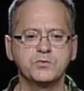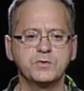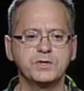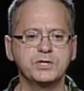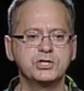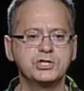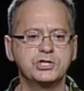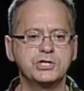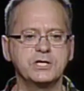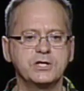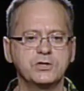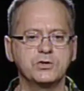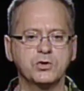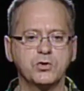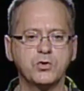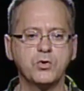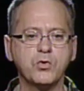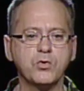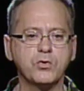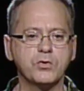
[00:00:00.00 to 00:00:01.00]
reaching the
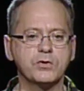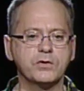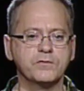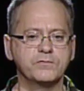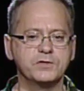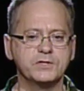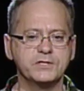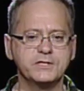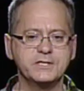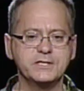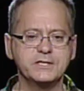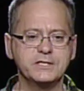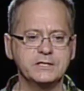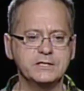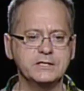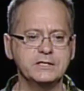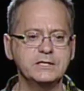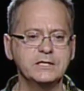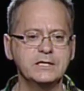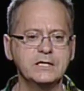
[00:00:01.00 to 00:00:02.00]
core of the
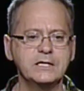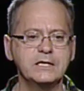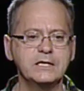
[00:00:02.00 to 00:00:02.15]
city.